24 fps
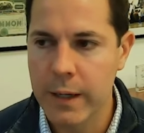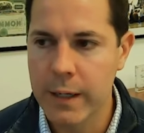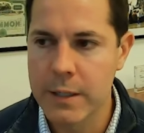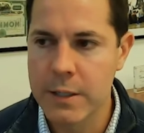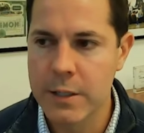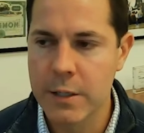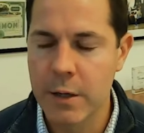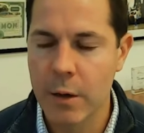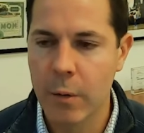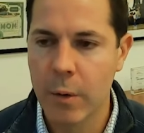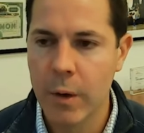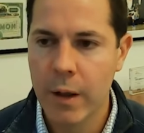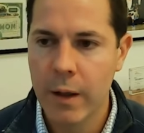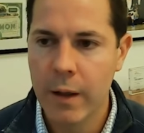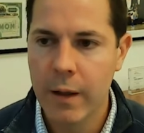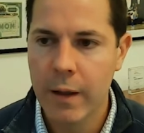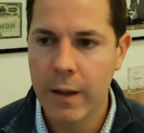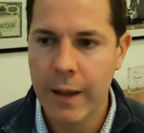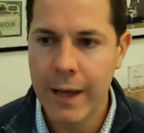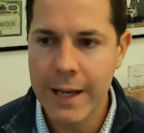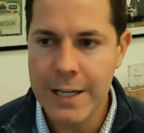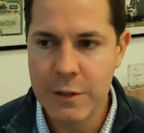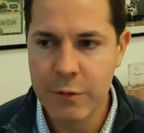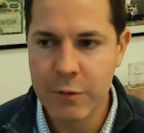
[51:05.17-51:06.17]
And so
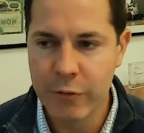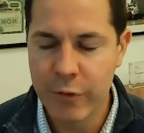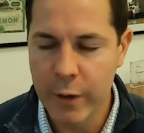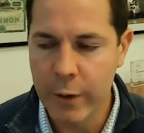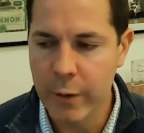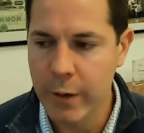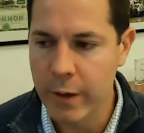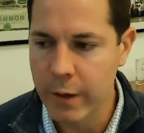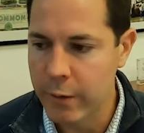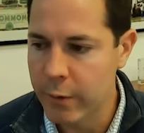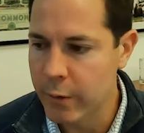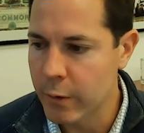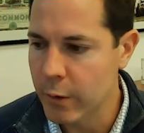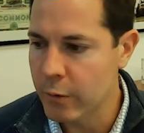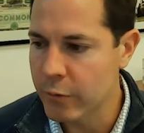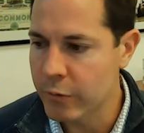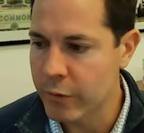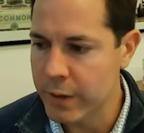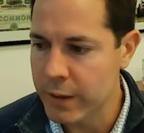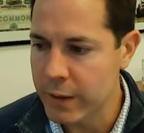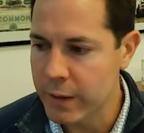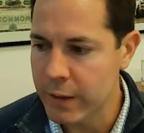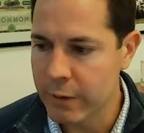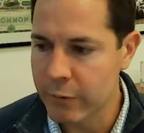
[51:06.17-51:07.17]
that's very unnerving.